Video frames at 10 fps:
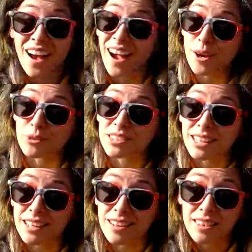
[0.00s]
I would say
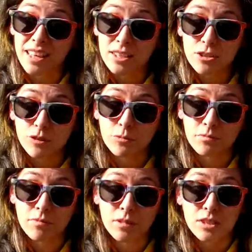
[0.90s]
that they do.
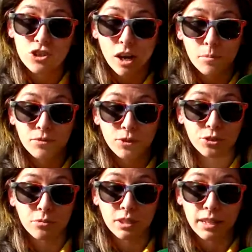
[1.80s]
The job of a
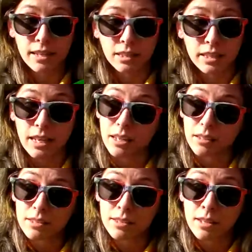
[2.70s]
ukulele
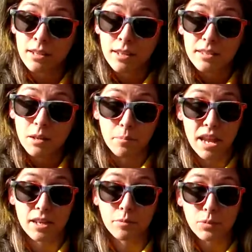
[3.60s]
is to
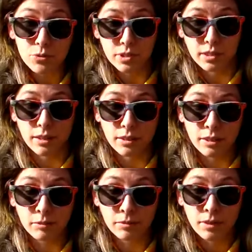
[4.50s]
make music.
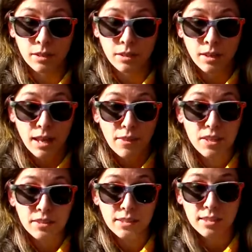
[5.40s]
And
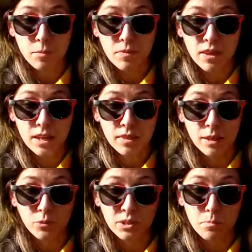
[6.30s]
this is something
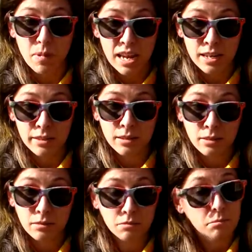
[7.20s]
that was made
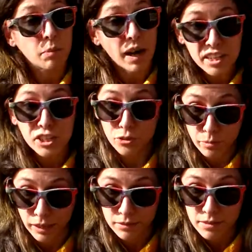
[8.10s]
by
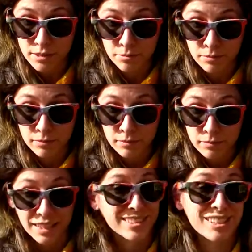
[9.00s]
humans.
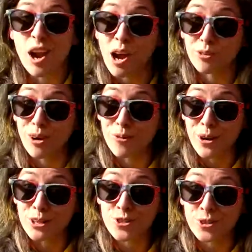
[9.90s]
It did not grow
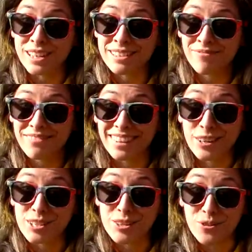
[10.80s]
on a tree. There
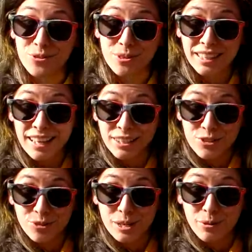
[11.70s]
is no ukulele
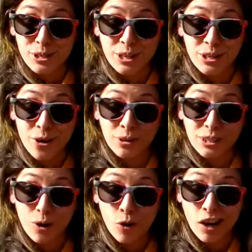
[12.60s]
tree where you can go
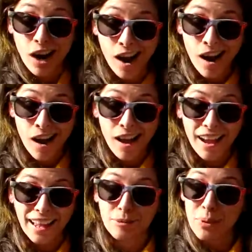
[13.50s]

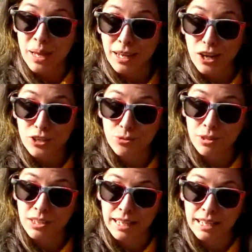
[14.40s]
and pick a
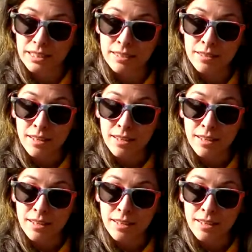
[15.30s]
ukulele,